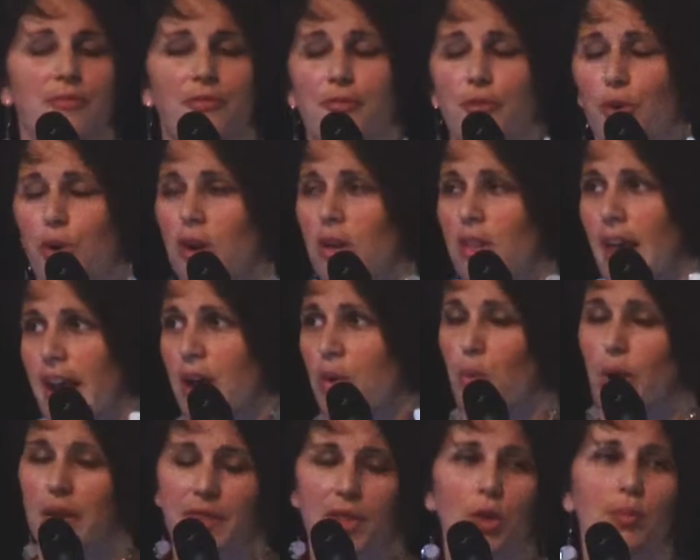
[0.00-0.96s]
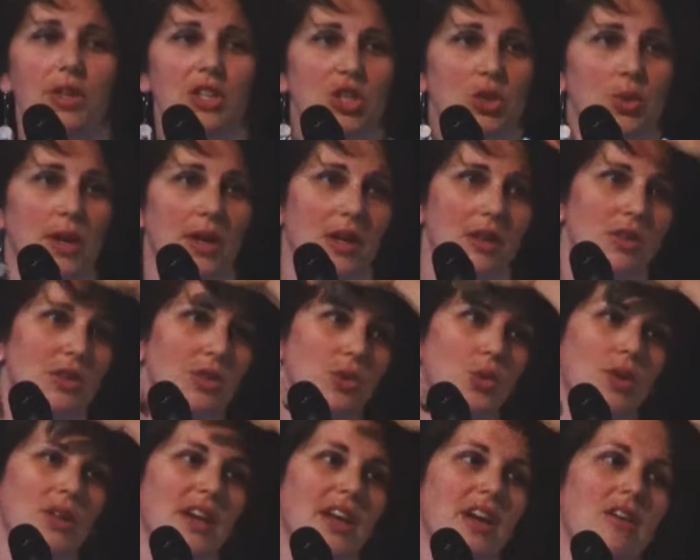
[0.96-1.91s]
for what they'll be doing in
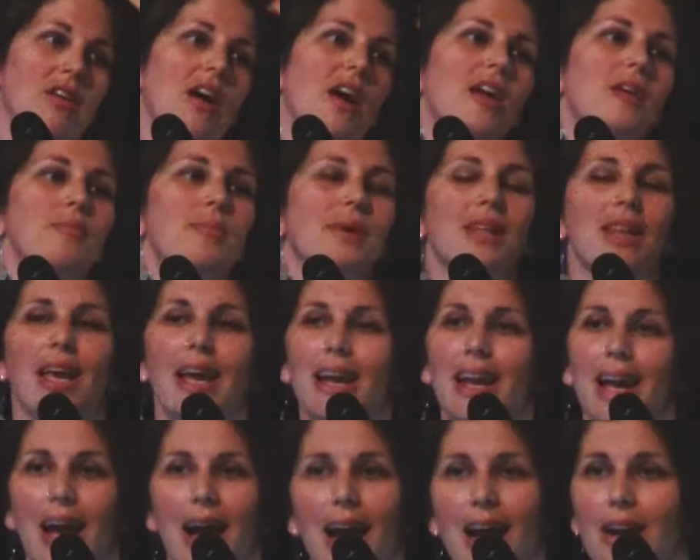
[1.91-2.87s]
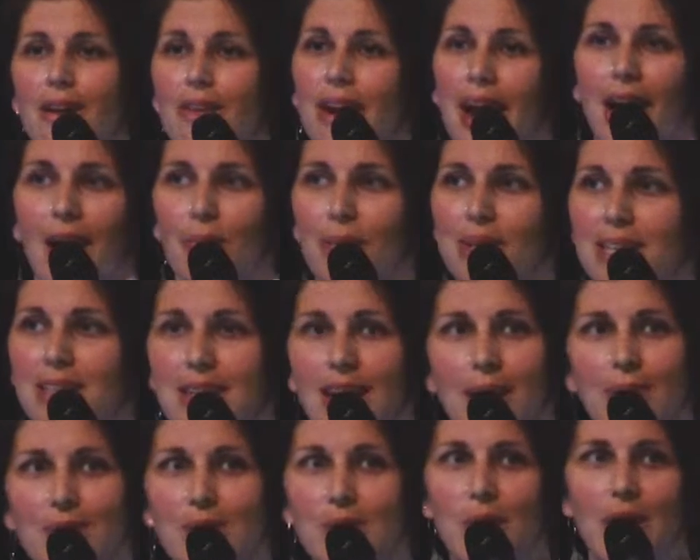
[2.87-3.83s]
school later on. But how many
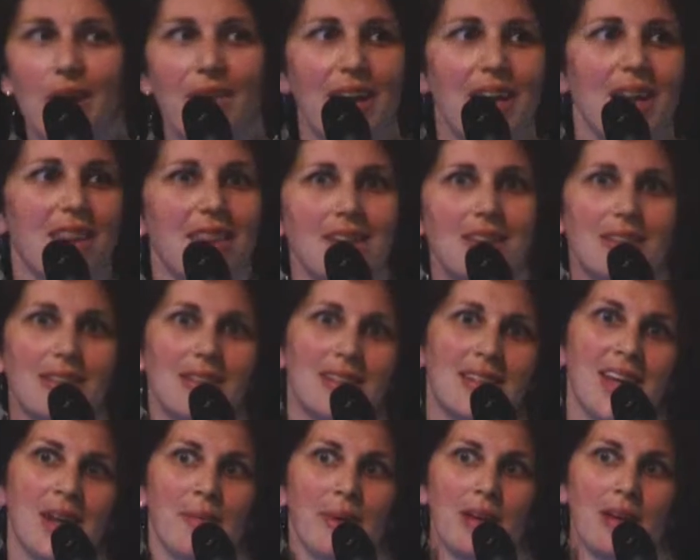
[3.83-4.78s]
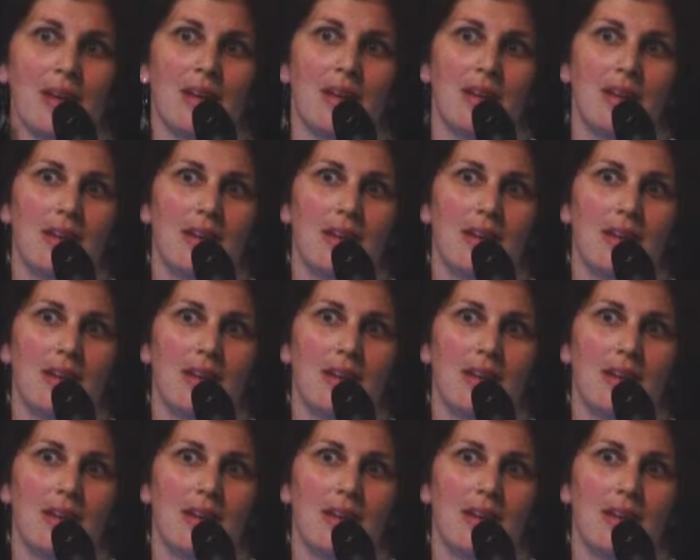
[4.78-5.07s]
times do I write a thesis statement?